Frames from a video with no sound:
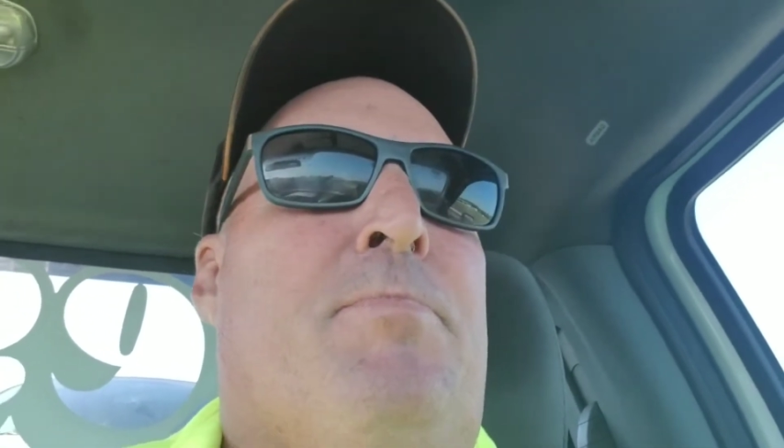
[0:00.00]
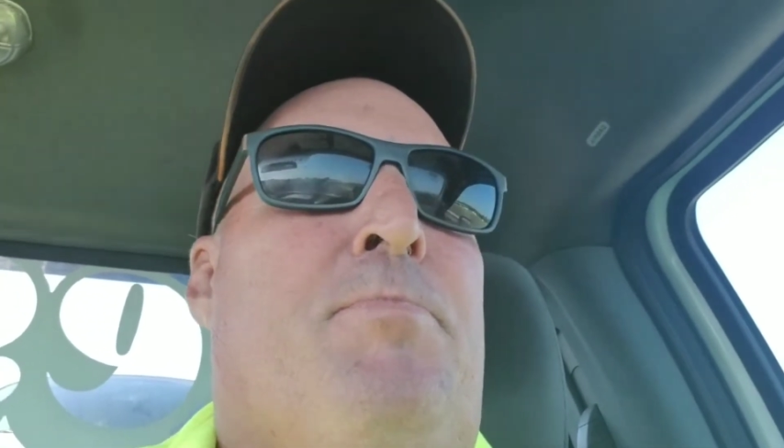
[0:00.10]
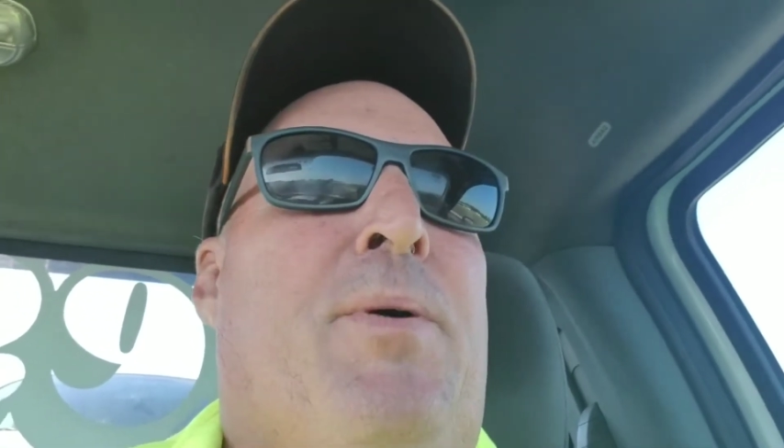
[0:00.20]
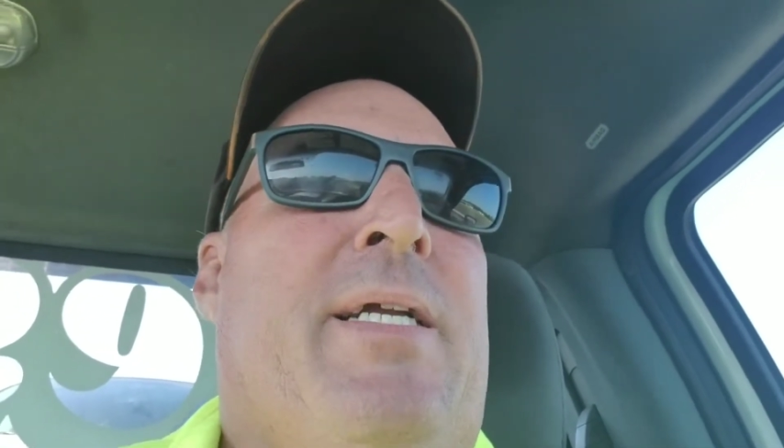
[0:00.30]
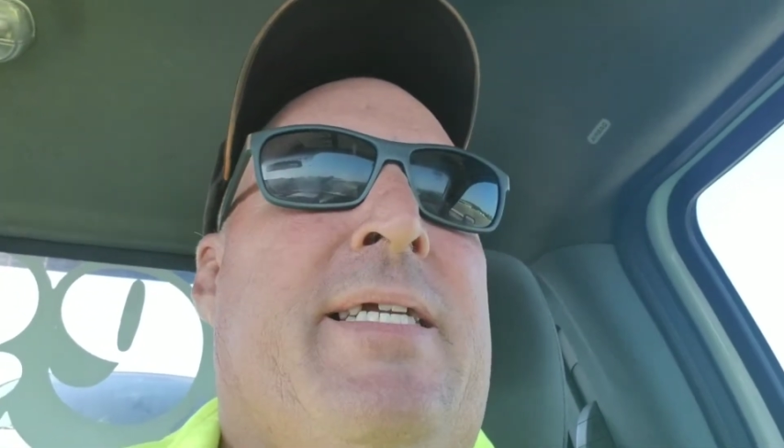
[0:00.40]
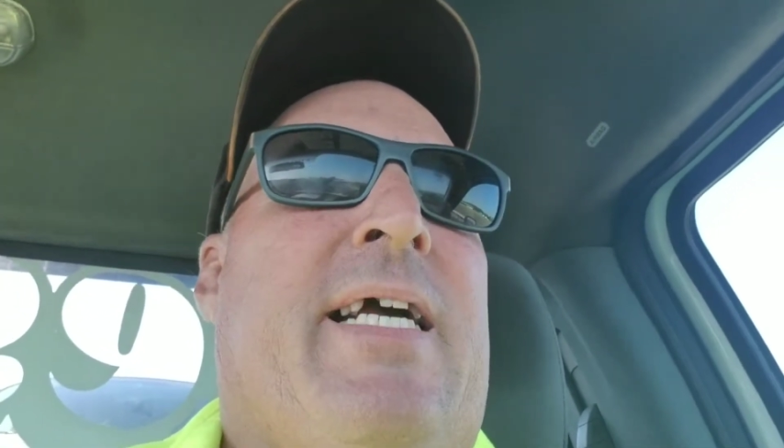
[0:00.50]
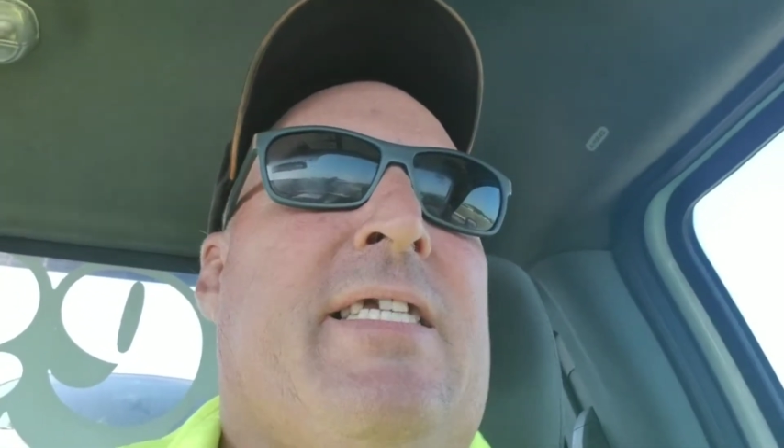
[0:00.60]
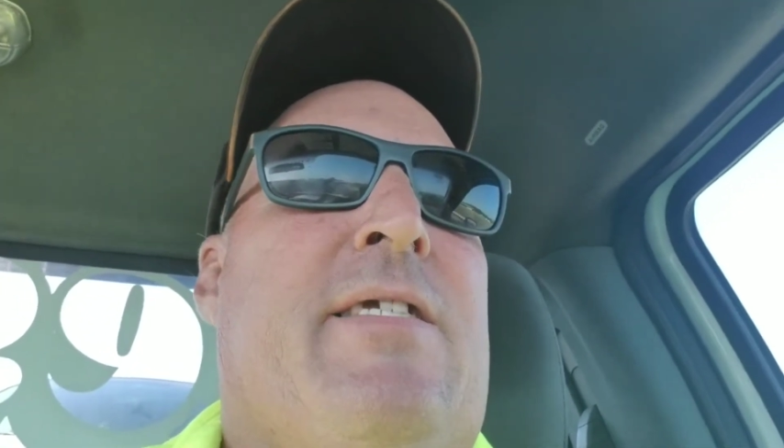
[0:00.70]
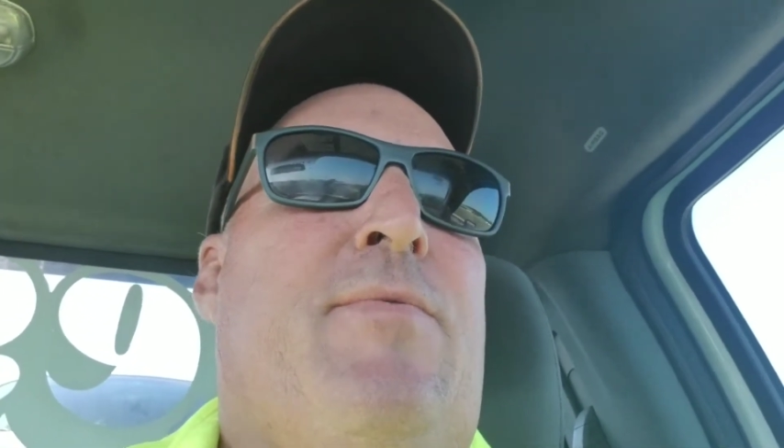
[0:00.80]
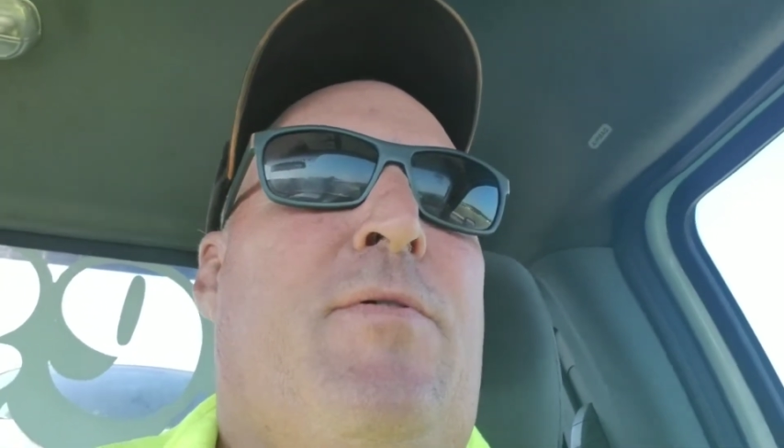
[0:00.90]
pay
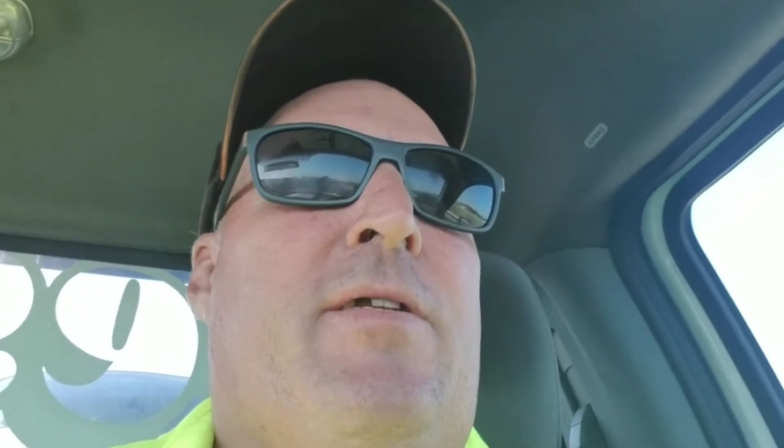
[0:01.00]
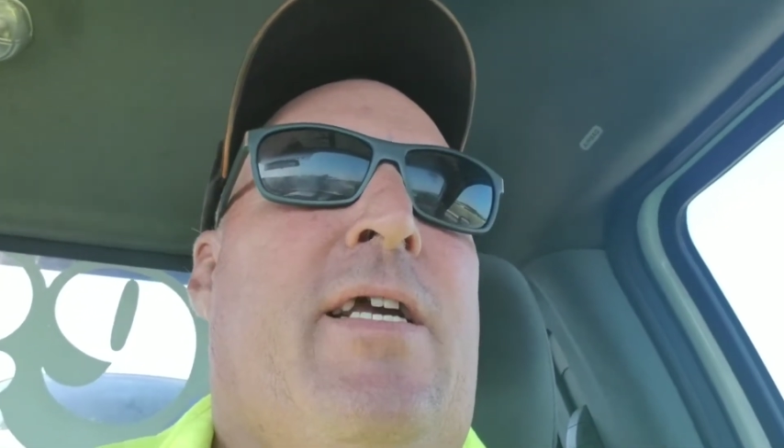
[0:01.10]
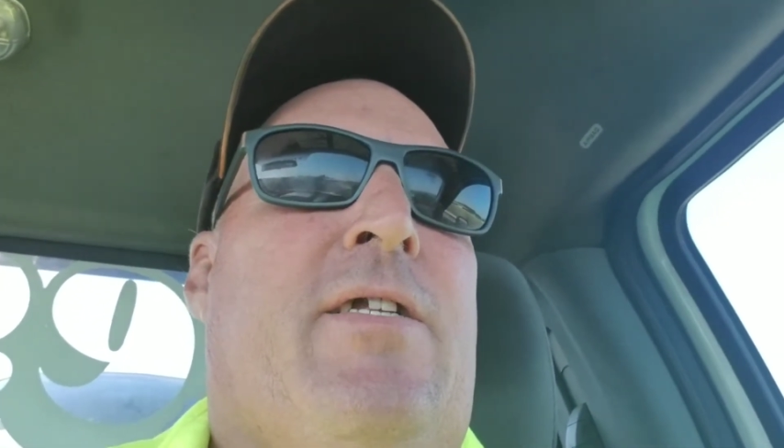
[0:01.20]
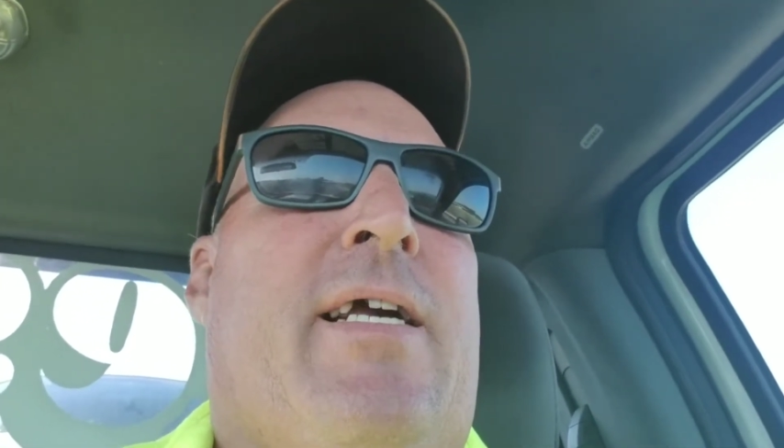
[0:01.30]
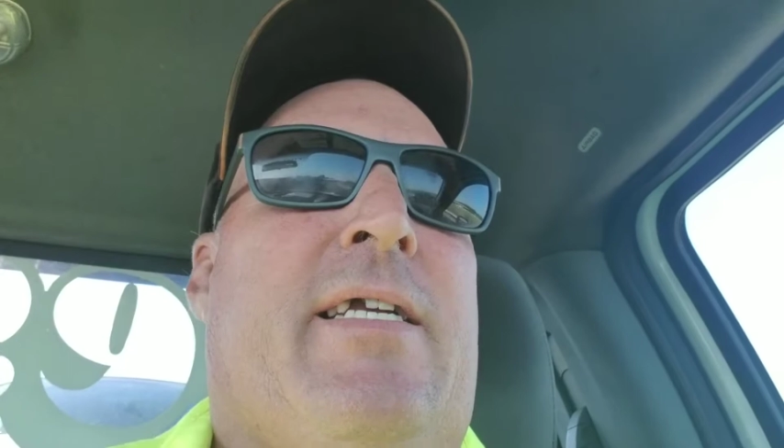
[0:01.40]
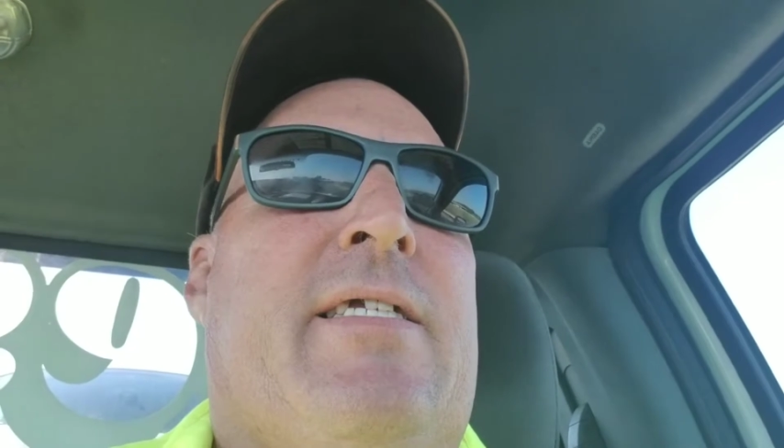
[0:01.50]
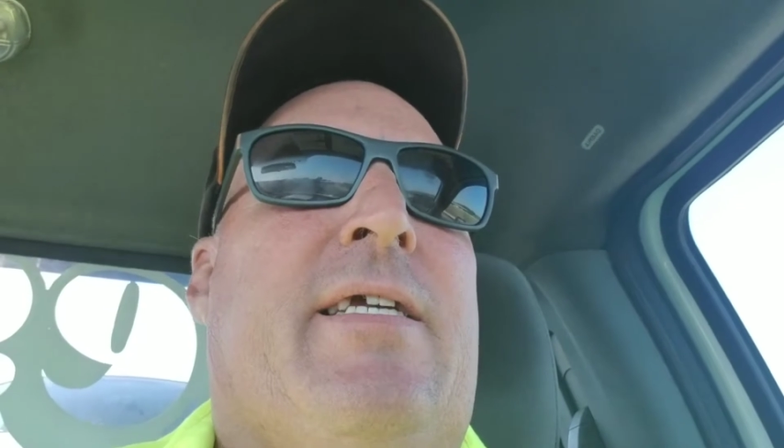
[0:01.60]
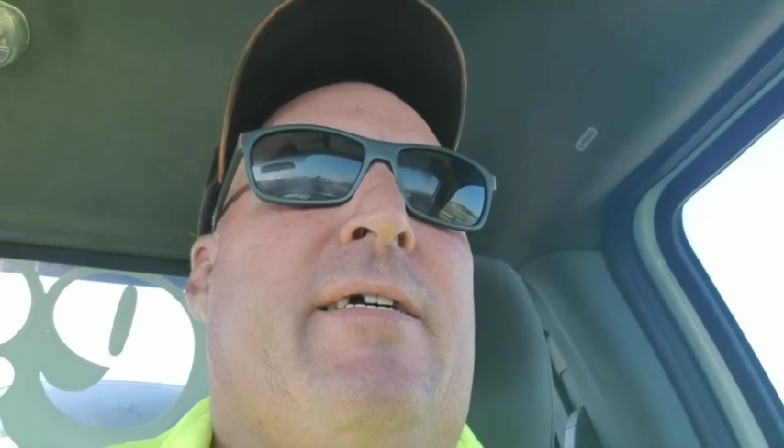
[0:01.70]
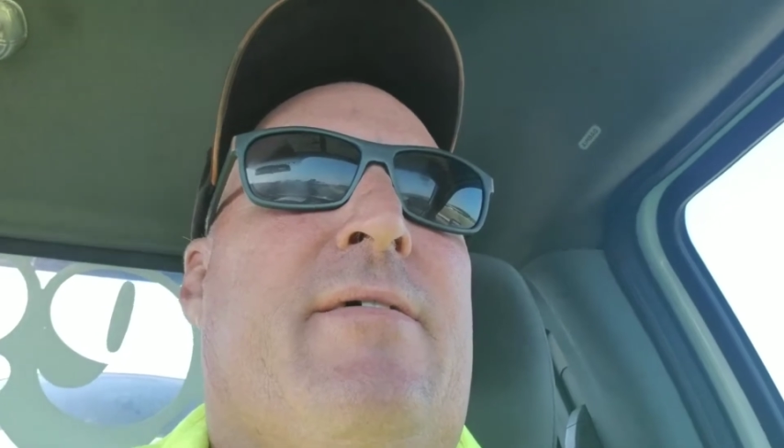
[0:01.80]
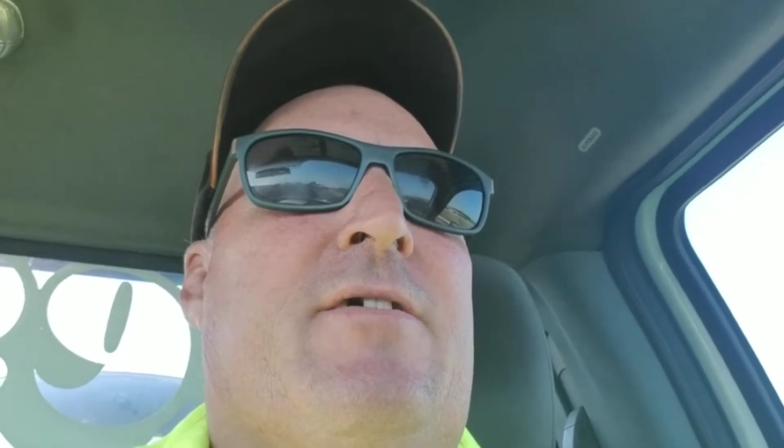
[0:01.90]
taxes if you take taxes
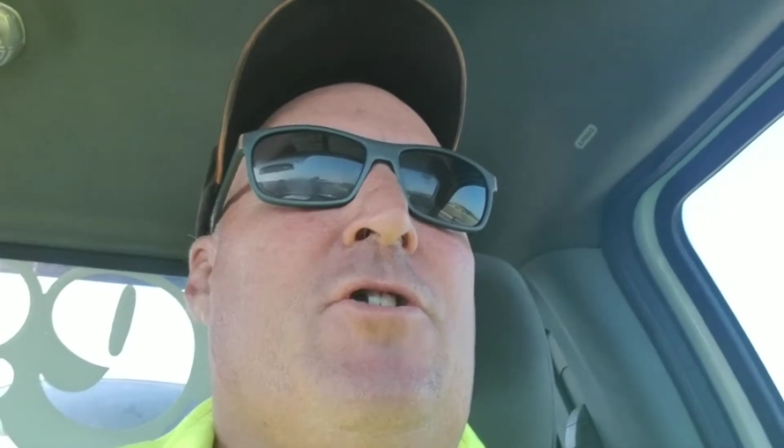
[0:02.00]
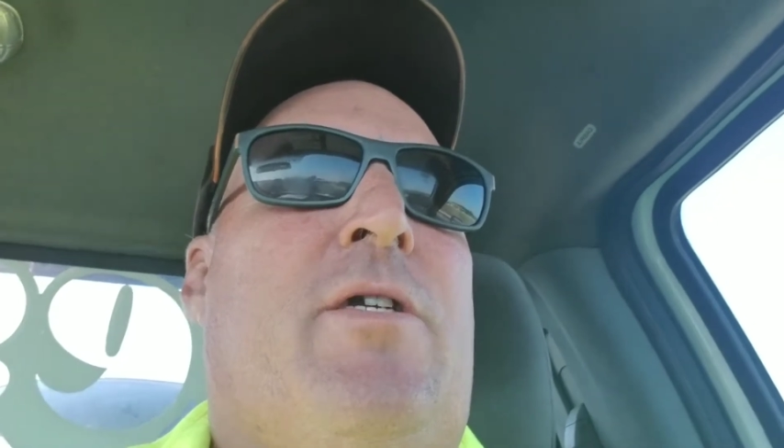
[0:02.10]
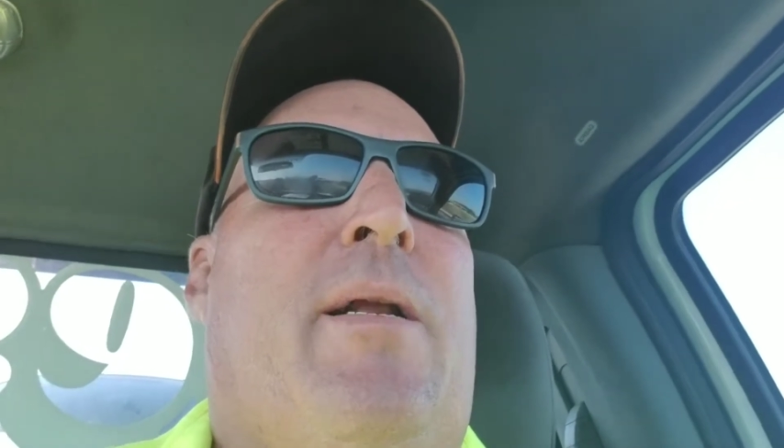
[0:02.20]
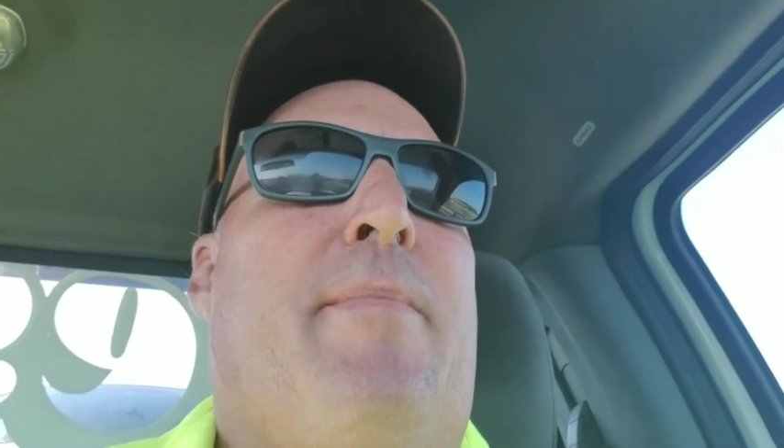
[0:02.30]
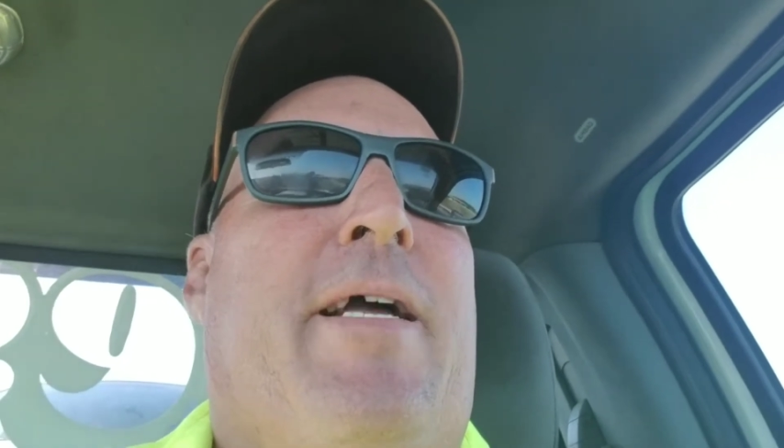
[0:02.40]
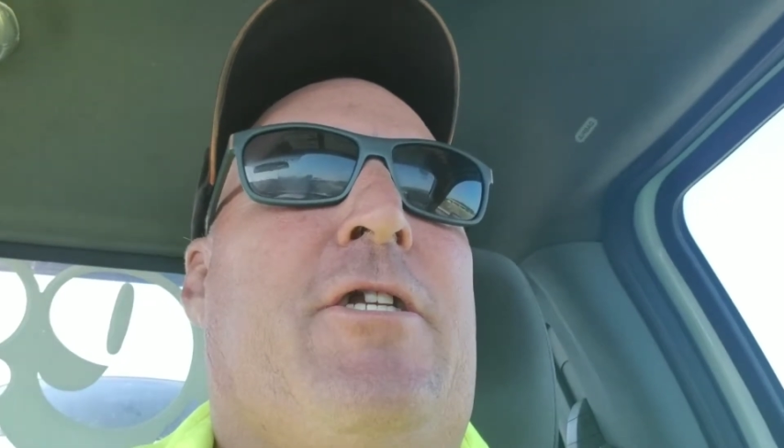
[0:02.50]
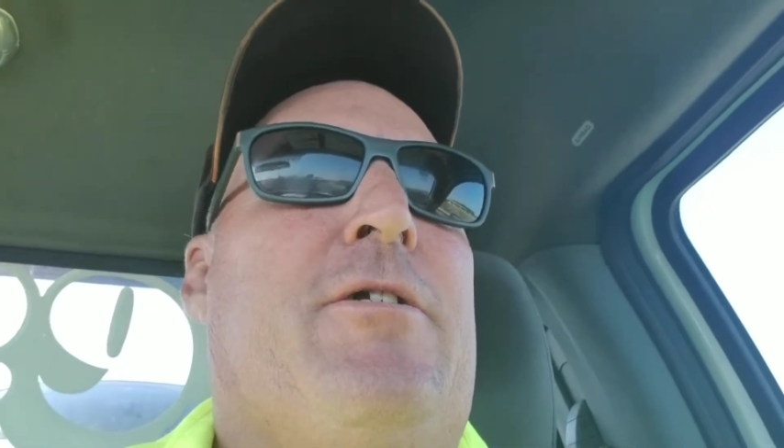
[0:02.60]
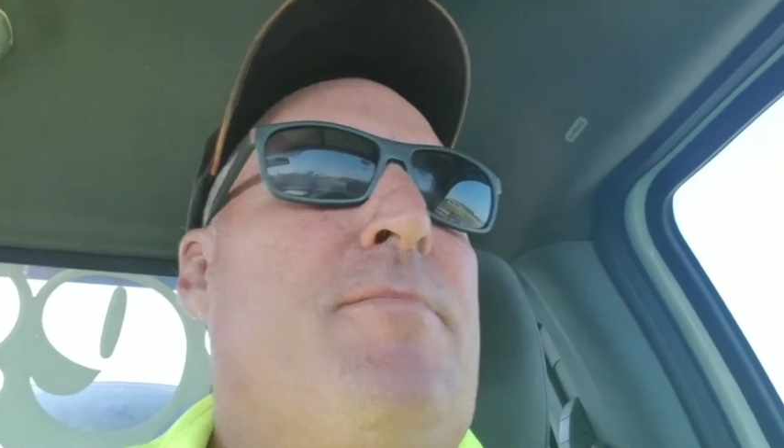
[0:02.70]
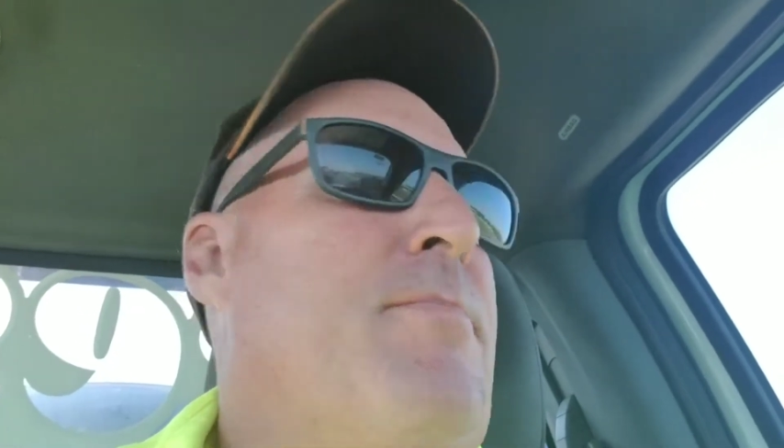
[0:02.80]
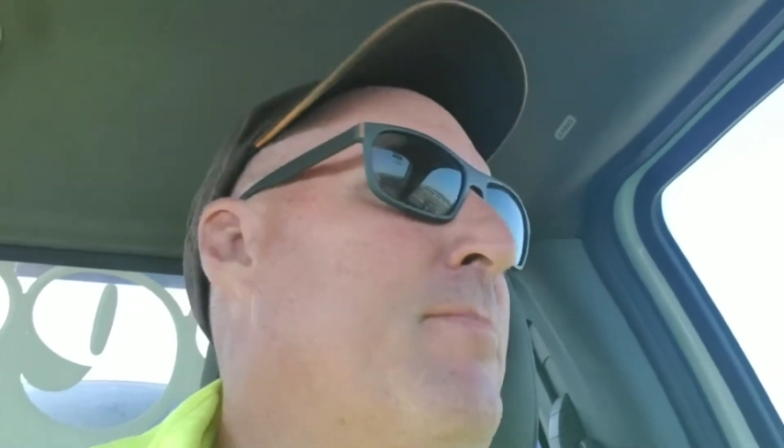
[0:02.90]
out, because you got to match it.